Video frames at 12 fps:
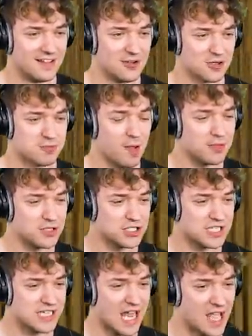It was probably
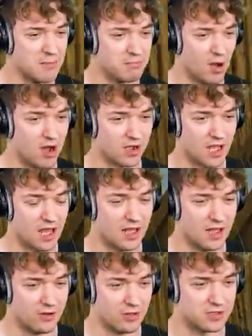just a game bug.
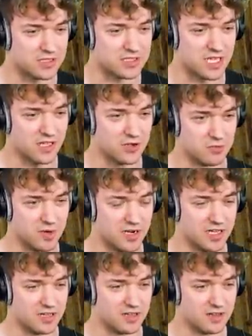I, I don't know what to here? tell you, buddy.